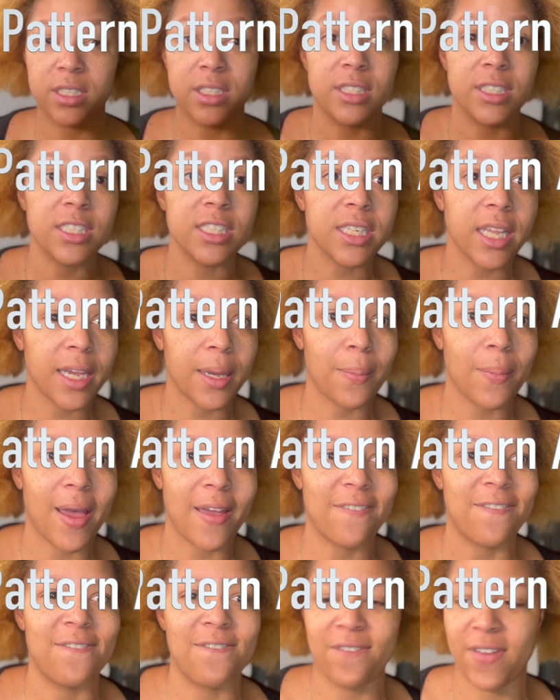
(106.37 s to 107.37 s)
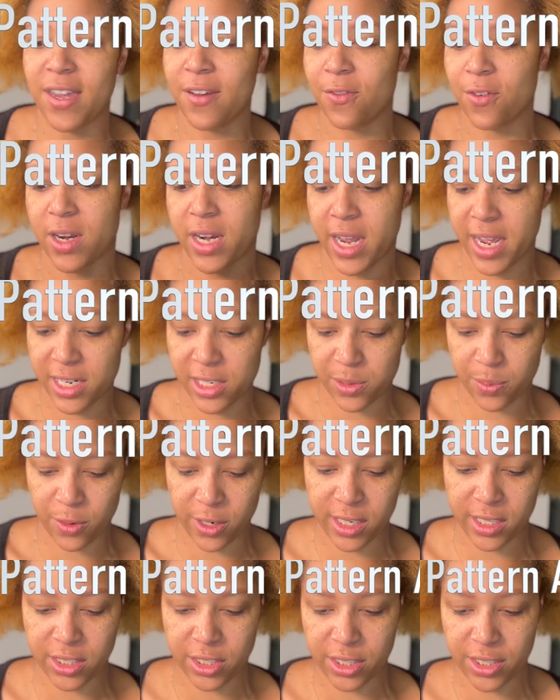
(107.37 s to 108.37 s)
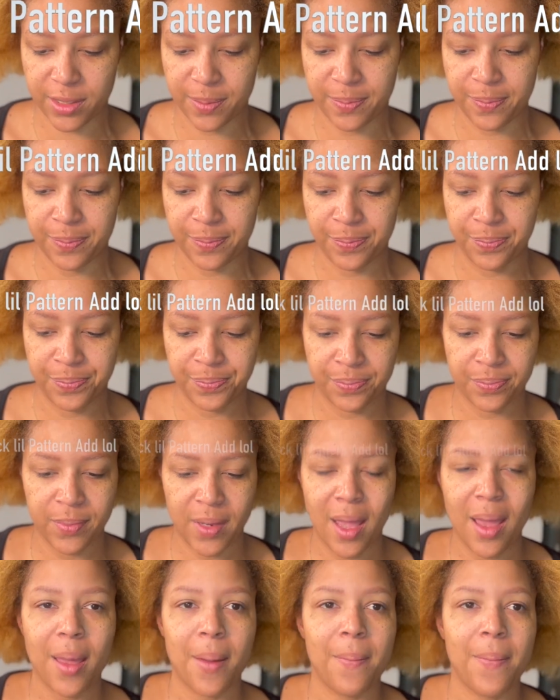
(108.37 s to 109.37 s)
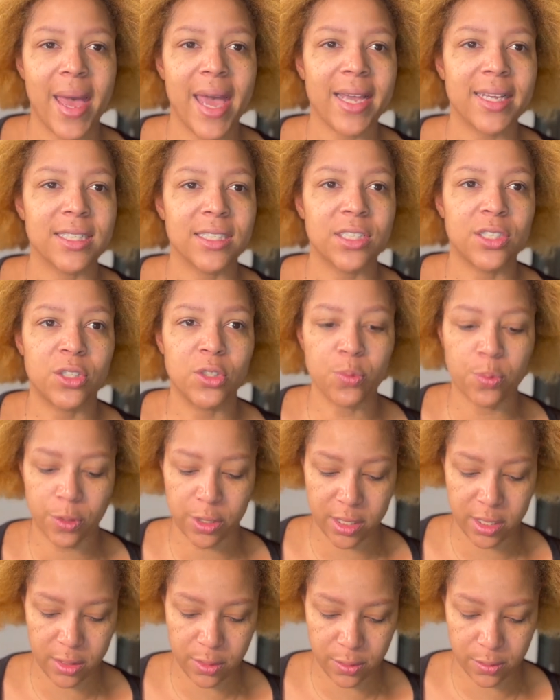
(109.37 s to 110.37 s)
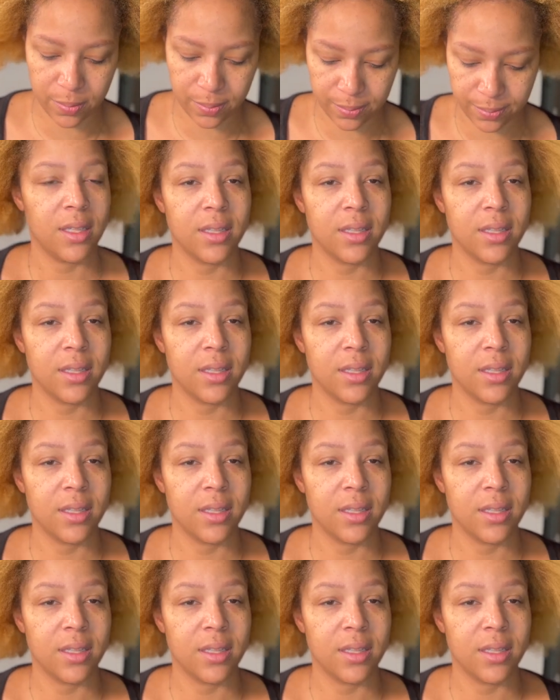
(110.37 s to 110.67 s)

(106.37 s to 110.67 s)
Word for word: This is like my favorite edge brush bag is super cute.